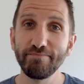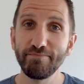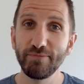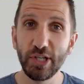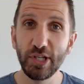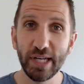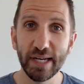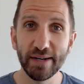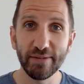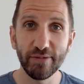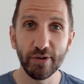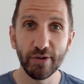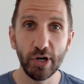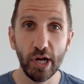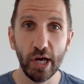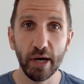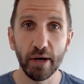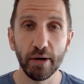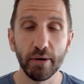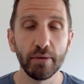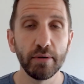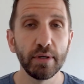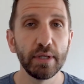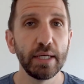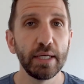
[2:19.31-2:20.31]
You never
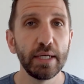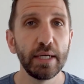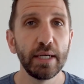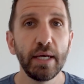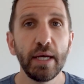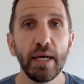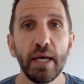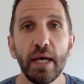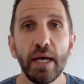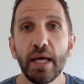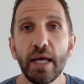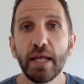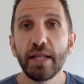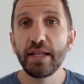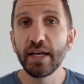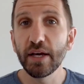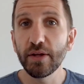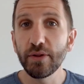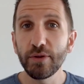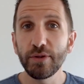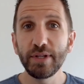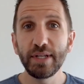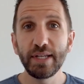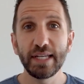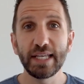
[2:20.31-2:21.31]
know. The
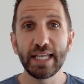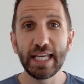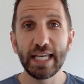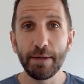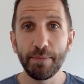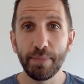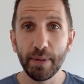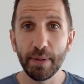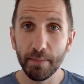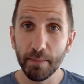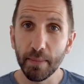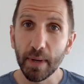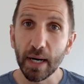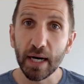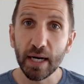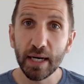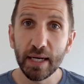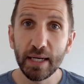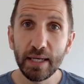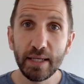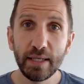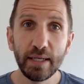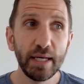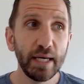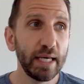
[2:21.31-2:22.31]
other thing to keep in
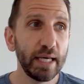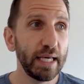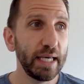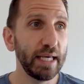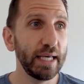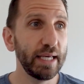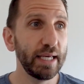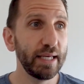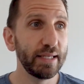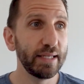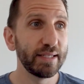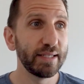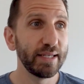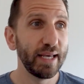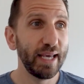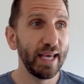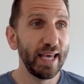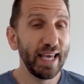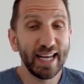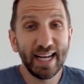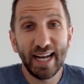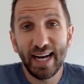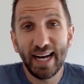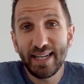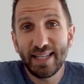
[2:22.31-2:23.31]
mind is
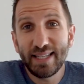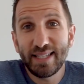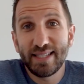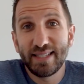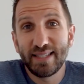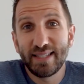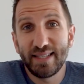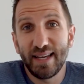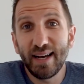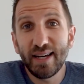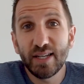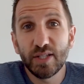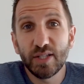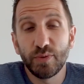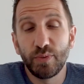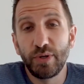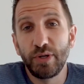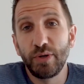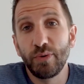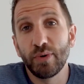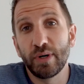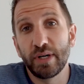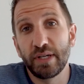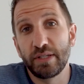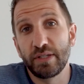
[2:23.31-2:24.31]
it kind of sucks when
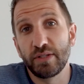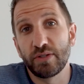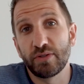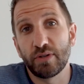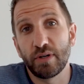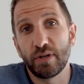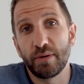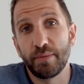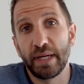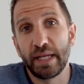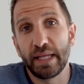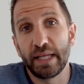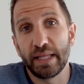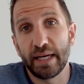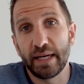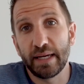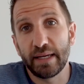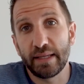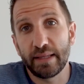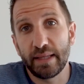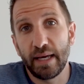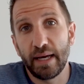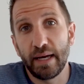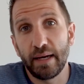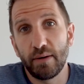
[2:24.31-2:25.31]
you want to discriminate
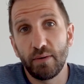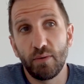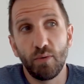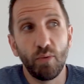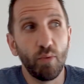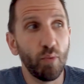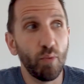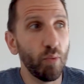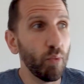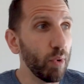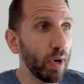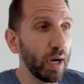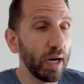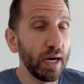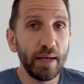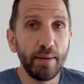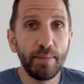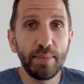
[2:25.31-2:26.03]
like that. Why?